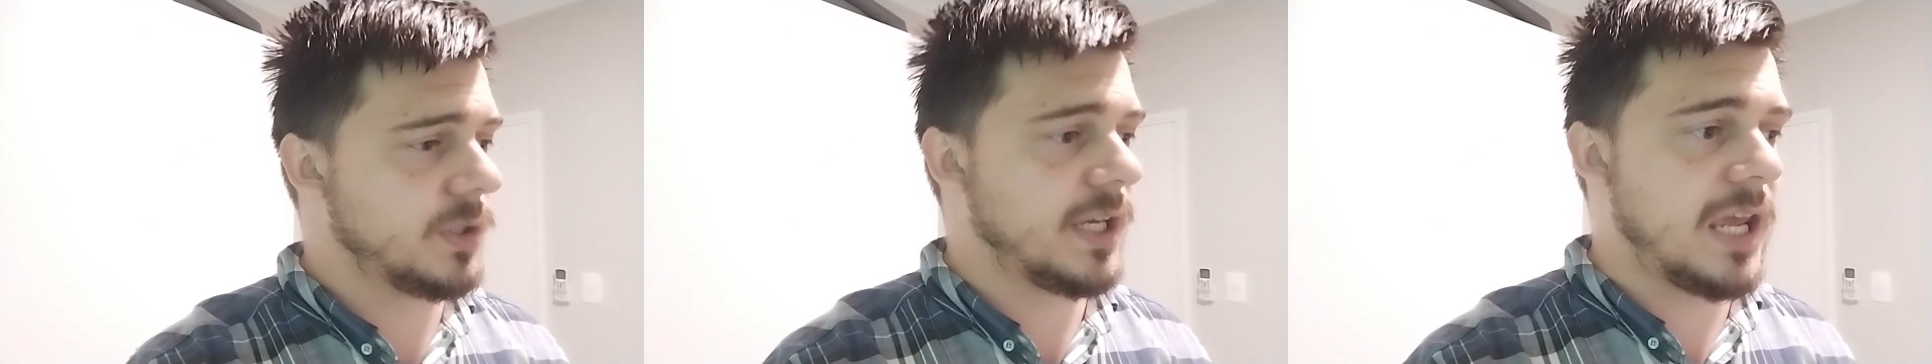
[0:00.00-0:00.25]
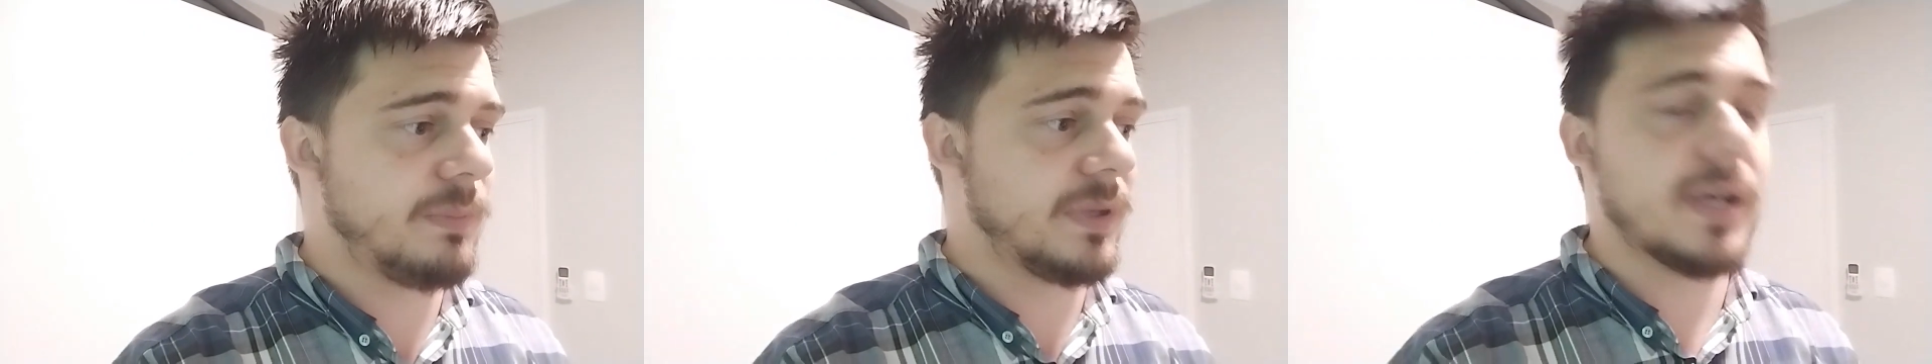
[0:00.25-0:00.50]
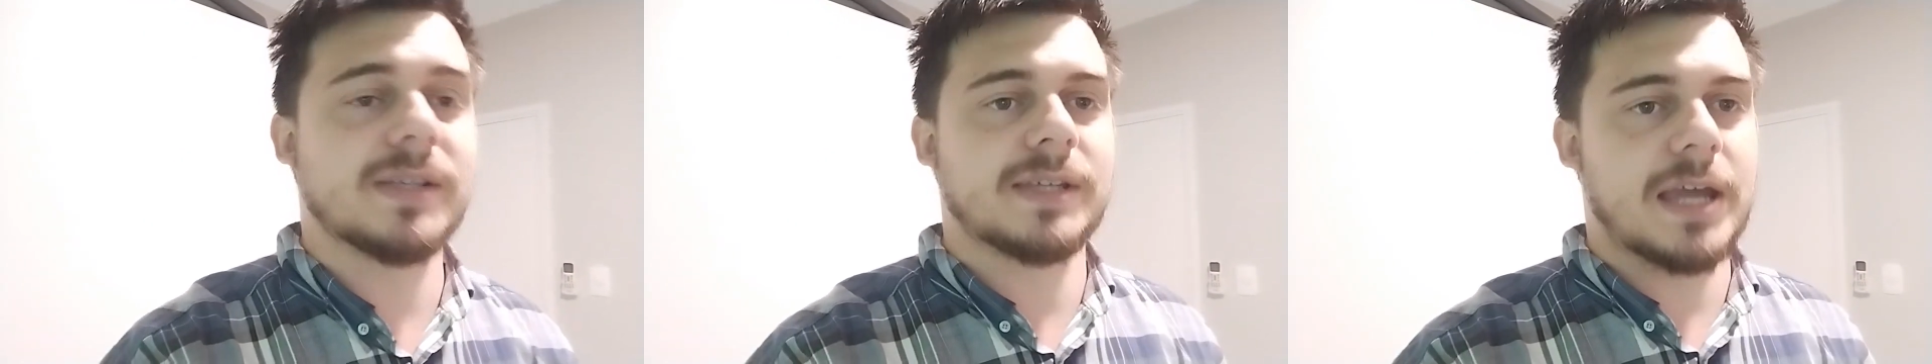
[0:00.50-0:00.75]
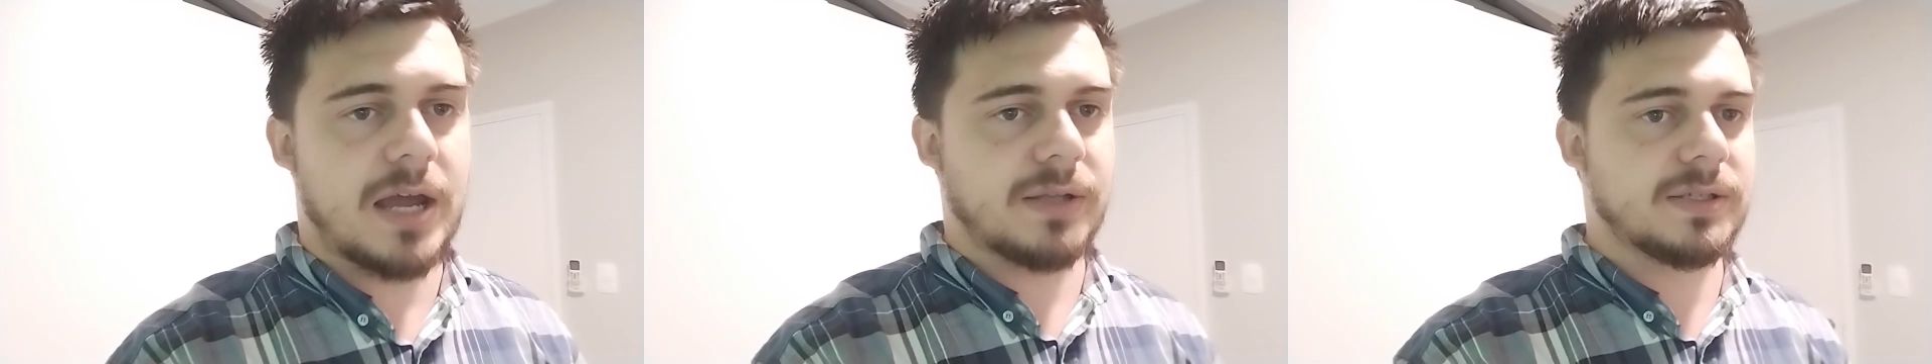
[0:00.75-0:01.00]
they keep the dust
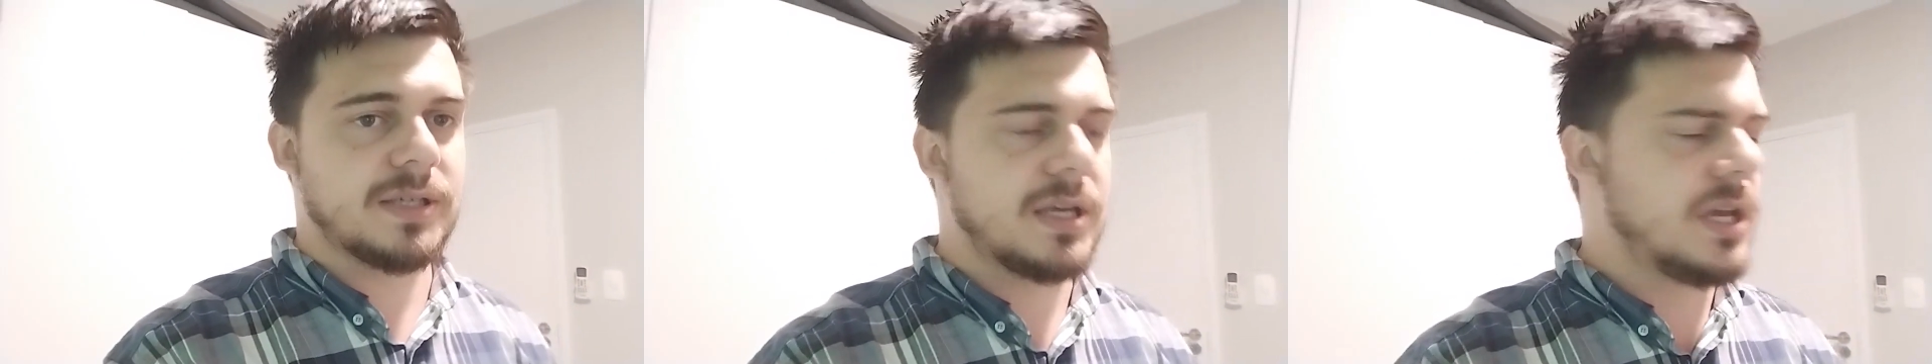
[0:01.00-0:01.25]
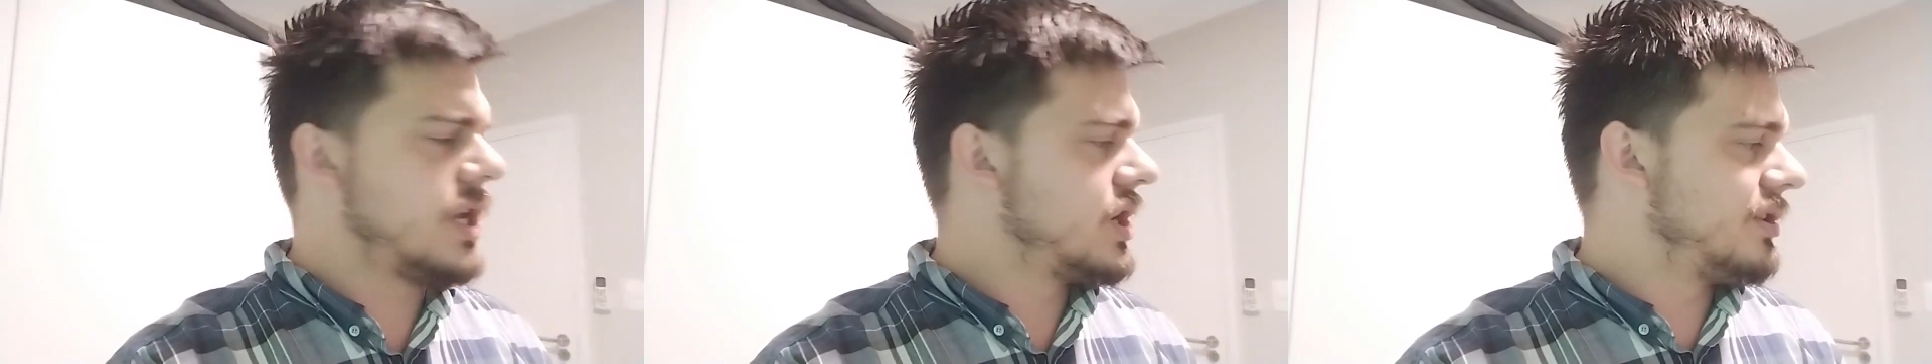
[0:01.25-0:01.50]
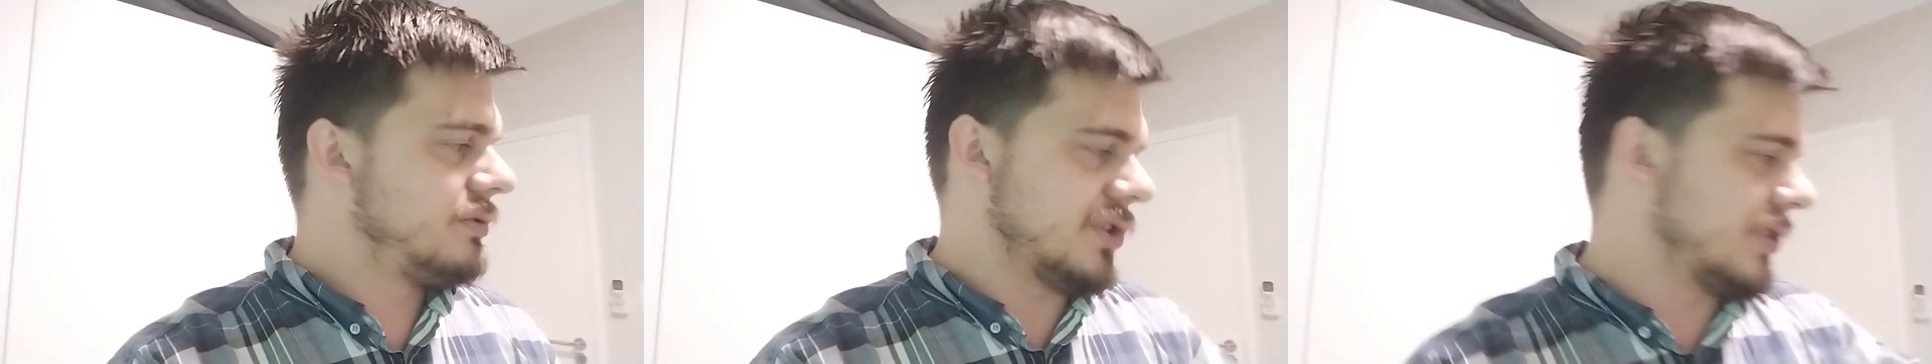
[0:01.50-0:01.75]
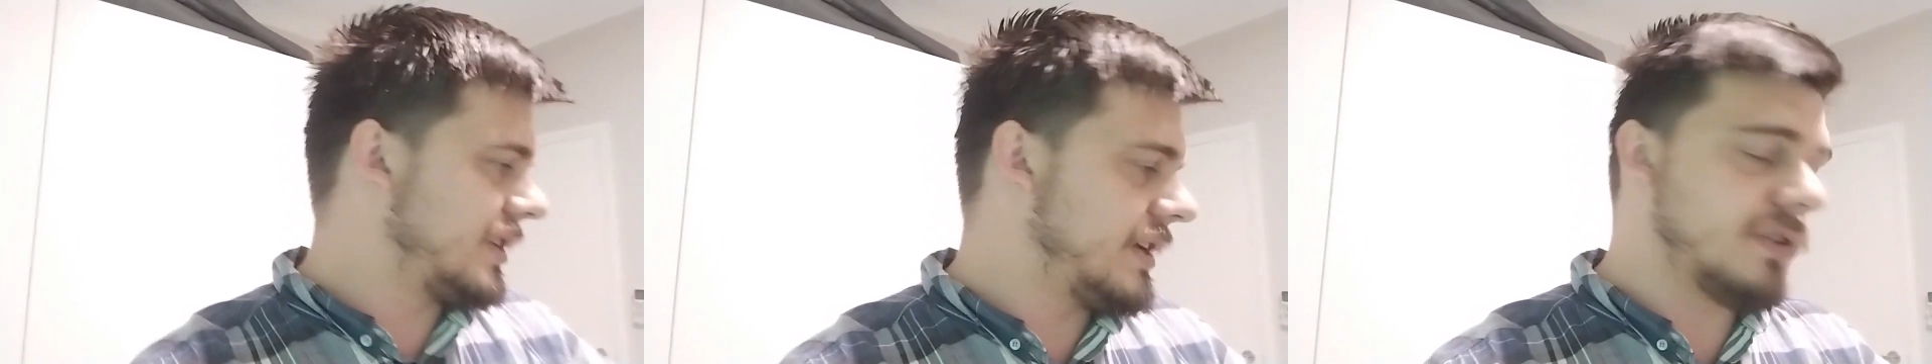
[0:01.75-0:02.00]
out.
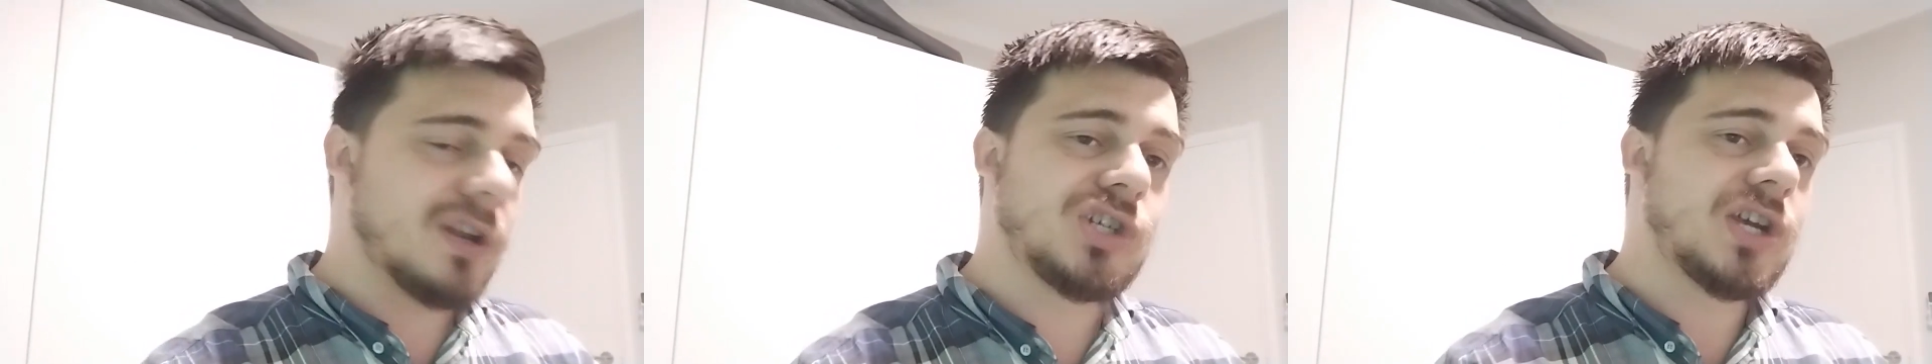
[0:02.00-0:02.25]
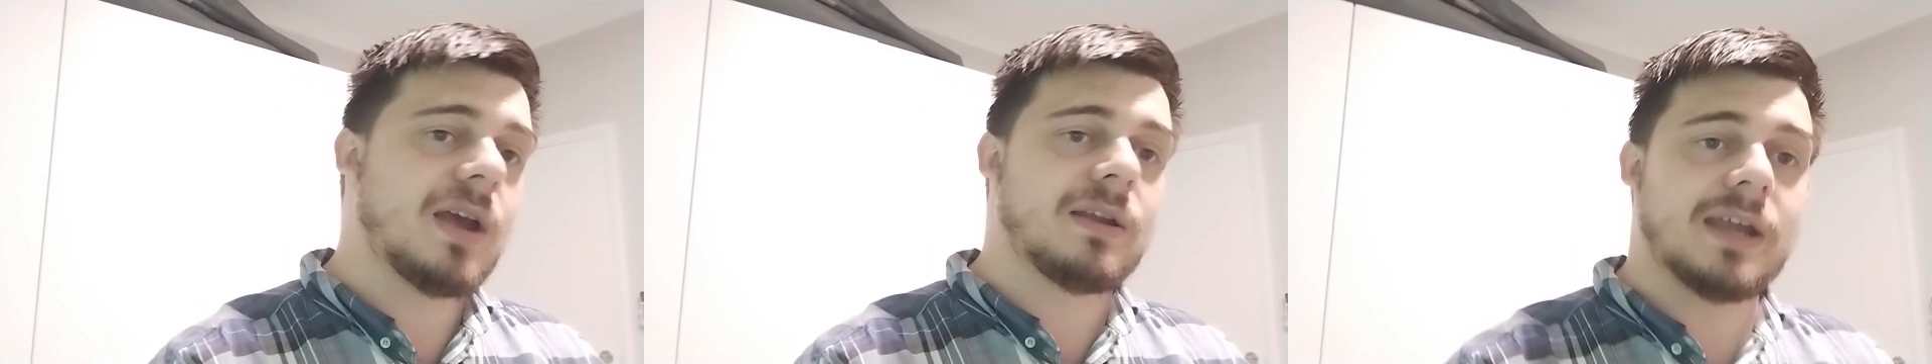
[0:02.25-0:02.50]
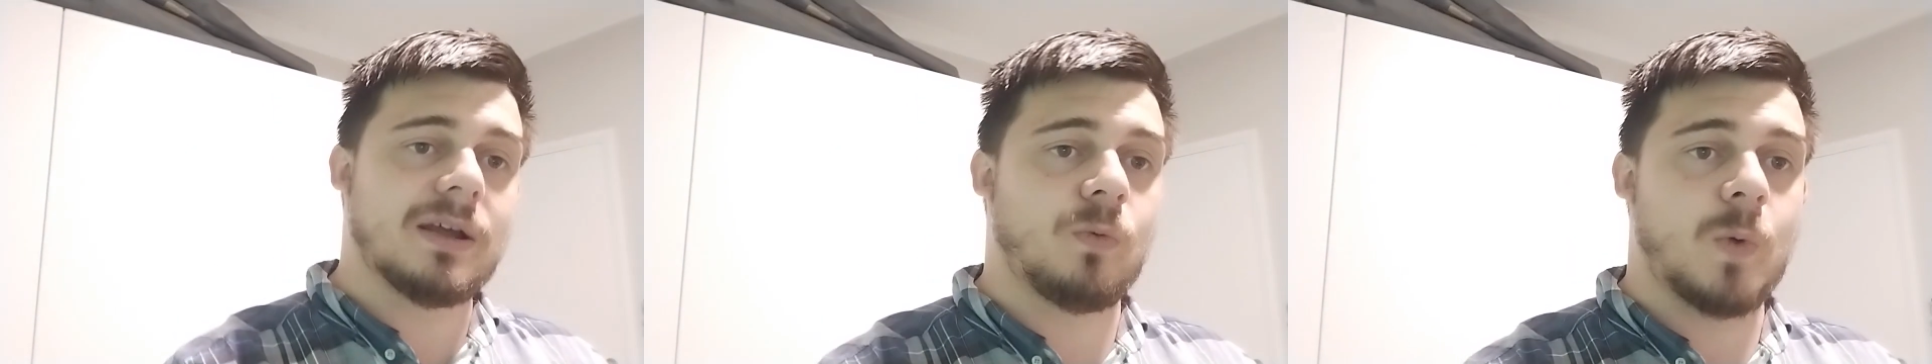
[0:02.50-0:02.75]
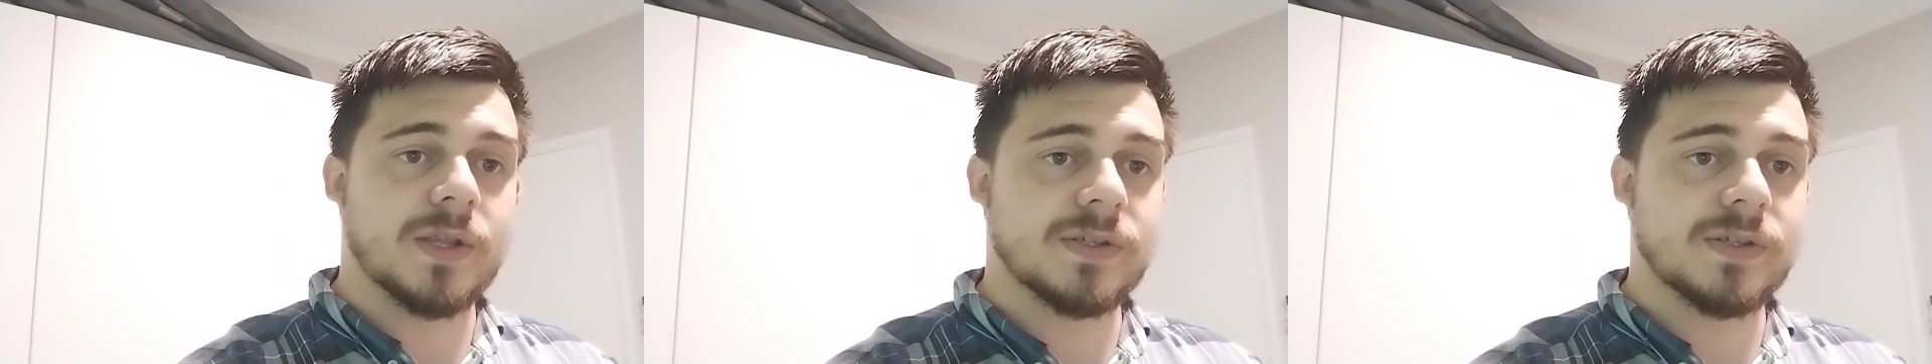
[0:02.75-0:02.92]
Just give it a check once